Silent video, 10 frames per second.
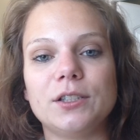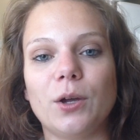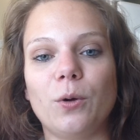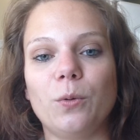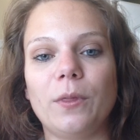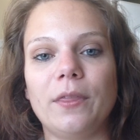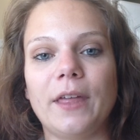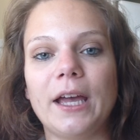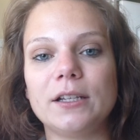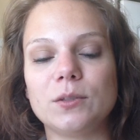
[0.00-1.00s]
so
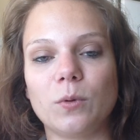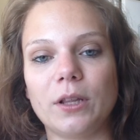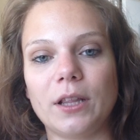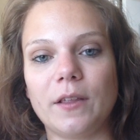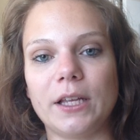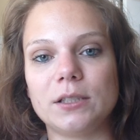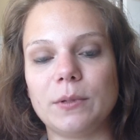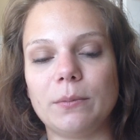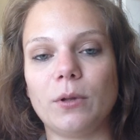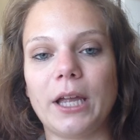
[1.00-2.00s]
that is one of the things
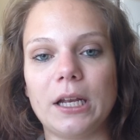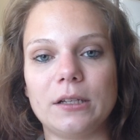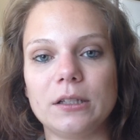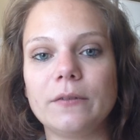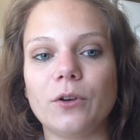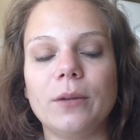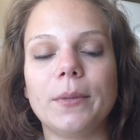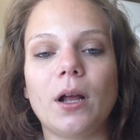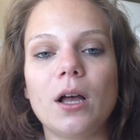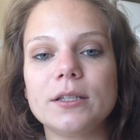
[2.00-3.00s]
people hated delivering.
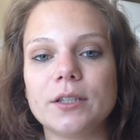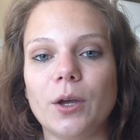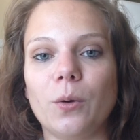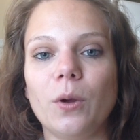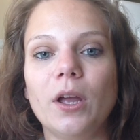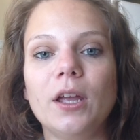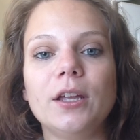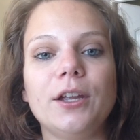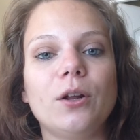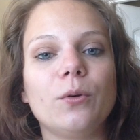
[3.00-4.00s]
But also,
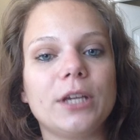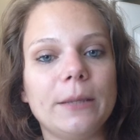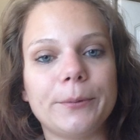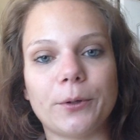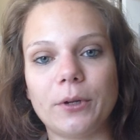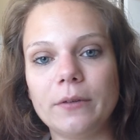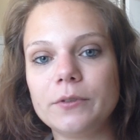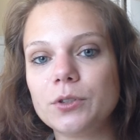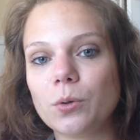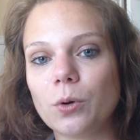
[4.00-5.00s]
you don't keep your own
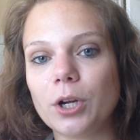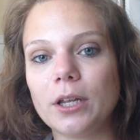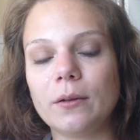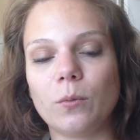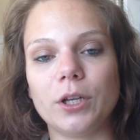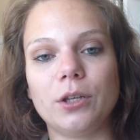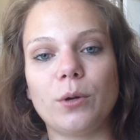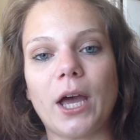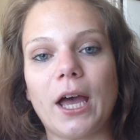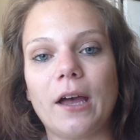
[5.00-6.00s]
inventory. What you
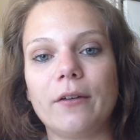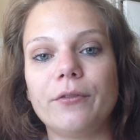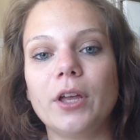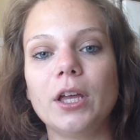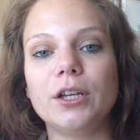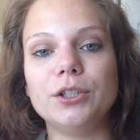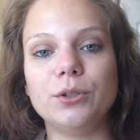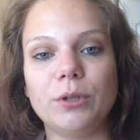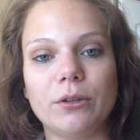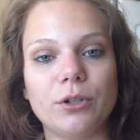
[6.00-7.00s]
have,
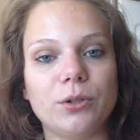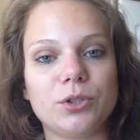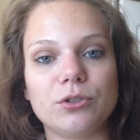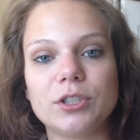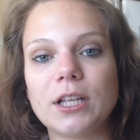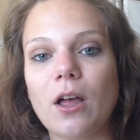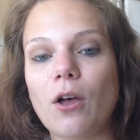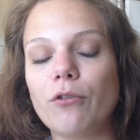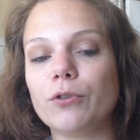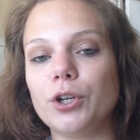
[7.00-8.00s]
you either use
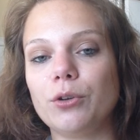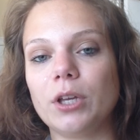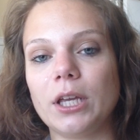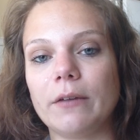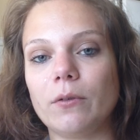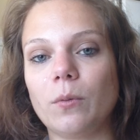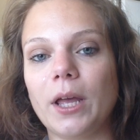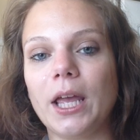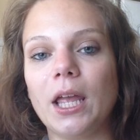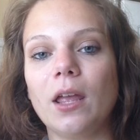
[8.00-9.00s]
yourself or you can give
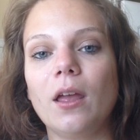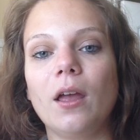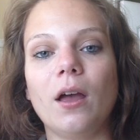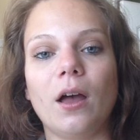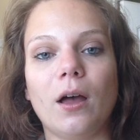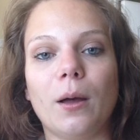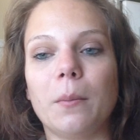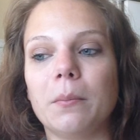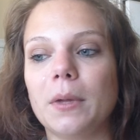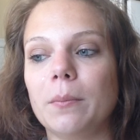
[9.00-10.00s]
away.
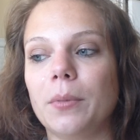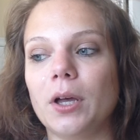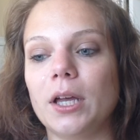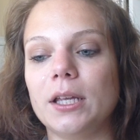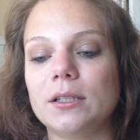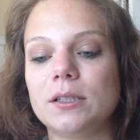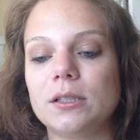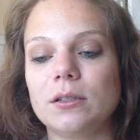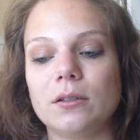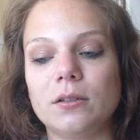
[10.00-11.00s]
But
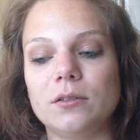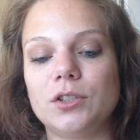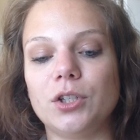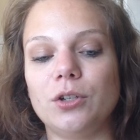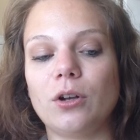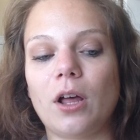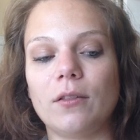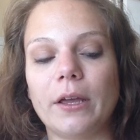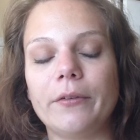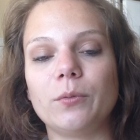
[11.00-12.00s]
so you're
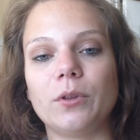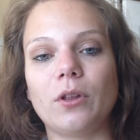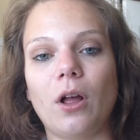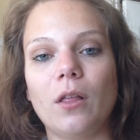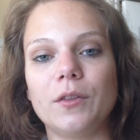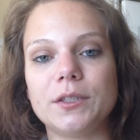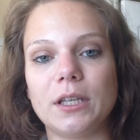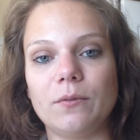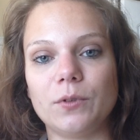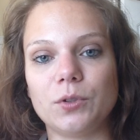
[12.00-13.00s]
not left with all this
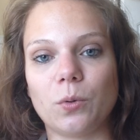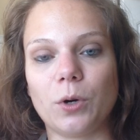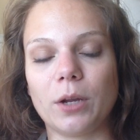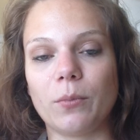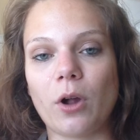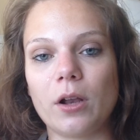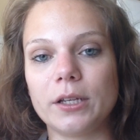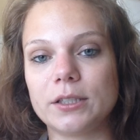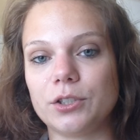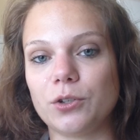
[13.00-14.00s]
inventory and
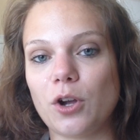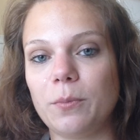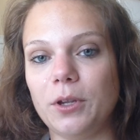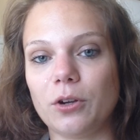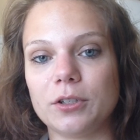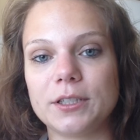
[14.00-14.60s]
products that you're hoping you're going